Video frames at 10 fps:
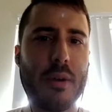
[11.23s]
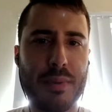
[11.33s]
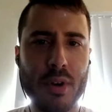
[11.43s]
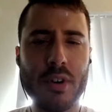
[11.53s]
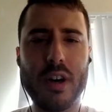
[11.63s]

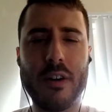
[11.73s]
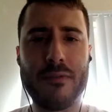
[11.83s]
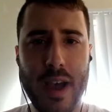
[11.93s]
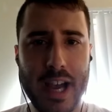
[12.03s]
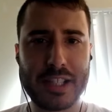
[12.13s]
pull a
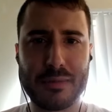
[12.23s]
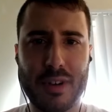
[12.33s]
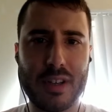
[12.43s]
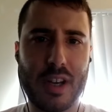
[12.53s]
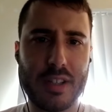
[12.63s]
fast
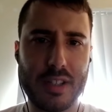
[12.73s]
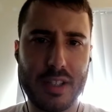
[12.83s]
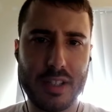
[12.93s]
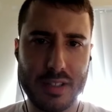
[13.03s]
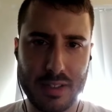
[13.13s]
one on
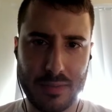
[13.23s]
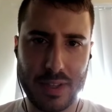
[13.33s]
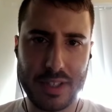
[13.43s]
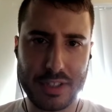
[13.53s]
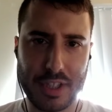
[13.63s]
the
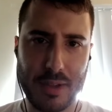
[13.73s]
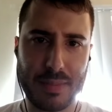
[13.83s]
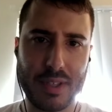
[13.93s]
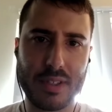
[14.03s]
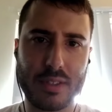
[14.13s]
defending
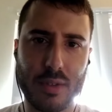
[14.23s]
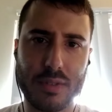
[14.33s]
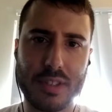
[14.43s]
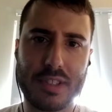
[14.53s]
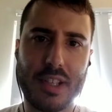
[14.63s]
champion
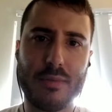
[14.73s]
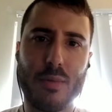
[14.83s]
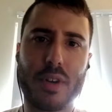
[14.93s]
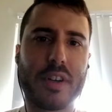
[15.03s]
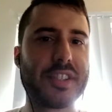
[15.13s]
Golden State
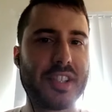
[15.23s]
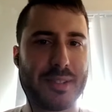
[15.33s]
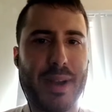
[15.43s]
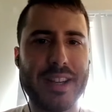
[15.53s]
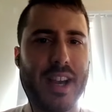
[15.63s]
Warriors,
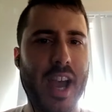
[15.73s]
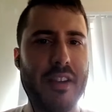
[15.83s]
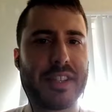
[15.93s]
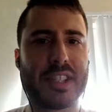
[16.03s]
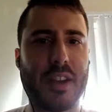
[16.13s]
despite not
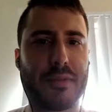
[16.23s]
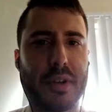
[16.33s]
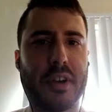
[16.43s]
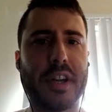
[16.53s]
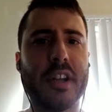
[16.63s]
having Steph
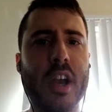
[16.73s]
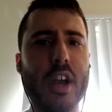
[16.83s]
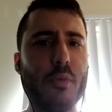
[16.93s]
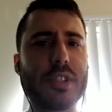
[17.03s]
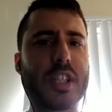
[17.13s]
Curry.
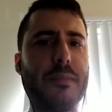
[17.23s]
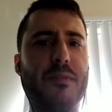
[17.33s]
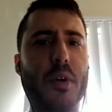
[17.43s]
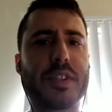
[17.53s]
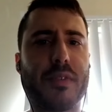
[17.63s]
What's up,
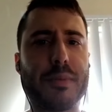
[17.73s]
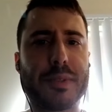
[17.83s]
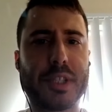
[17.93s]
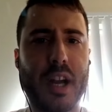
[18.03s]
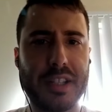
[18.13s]
folks? Fred
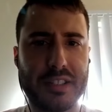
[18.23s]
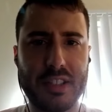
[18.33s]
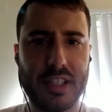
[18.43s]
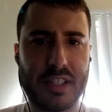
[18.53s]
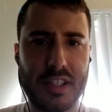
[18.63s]
Richani,
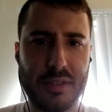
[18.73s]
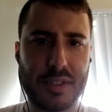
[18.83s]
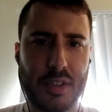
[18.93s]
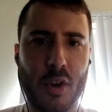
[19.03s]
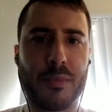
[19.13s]
TSC News,
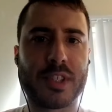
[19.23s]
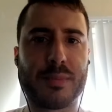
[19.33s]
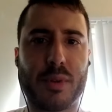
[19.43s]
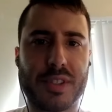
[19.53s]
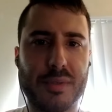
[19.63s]
your home for
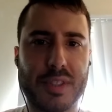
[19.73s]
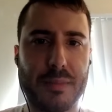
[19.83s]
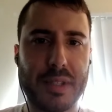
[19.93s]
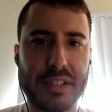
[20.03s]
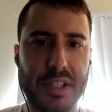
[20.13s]
sports news
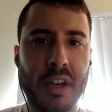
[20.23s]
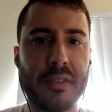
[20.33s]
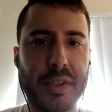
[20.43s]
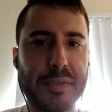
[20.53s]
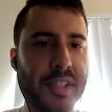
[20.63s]
updates and
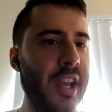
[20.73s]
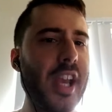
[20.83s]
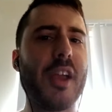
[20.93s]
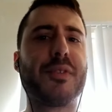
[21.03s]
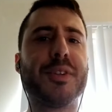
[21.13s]
interviews.
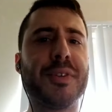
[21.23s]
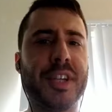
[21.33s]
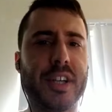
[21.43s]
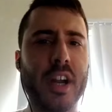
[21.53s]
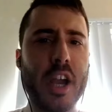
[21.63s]
If you're new
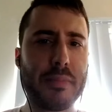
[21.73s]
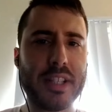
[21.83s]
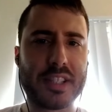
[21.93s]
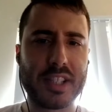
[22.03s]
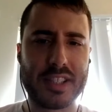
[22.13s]
here,
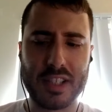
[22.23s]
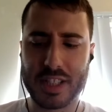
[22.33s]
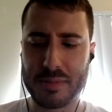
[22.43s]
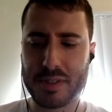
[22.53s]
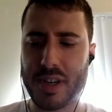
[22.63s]
please consider
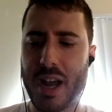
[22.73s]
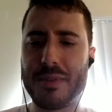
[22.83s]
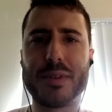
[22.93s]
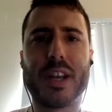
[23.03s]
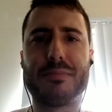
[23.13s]
subscribing.
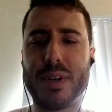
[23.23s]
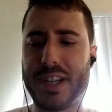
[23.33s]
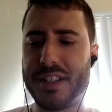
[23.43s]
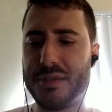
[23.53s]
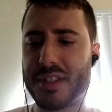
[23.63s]
We got a
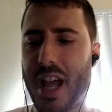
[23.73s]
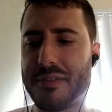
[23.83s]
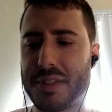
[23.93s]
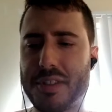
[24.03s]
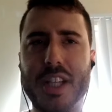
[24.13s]
breaking news live
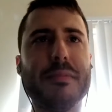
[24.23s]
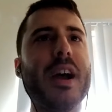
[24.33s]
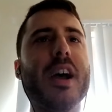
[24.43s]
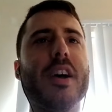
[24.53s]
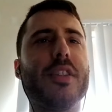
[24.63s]
stream.
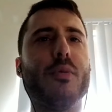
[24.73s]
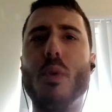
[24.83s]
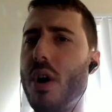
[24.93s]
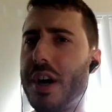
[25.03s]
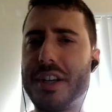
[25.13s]
The
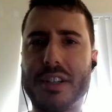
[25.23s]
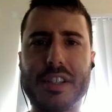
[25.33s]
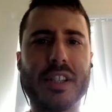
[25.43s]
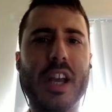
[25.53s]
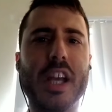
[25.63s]

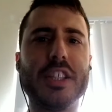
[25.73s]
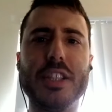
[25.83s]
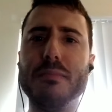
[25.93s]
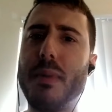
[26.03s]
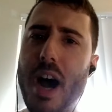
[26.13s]
Warriors
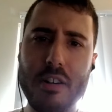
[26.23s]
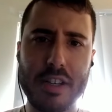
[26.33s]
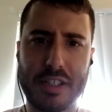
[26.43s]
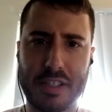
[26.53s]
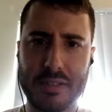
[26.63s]

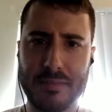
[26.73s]
demolish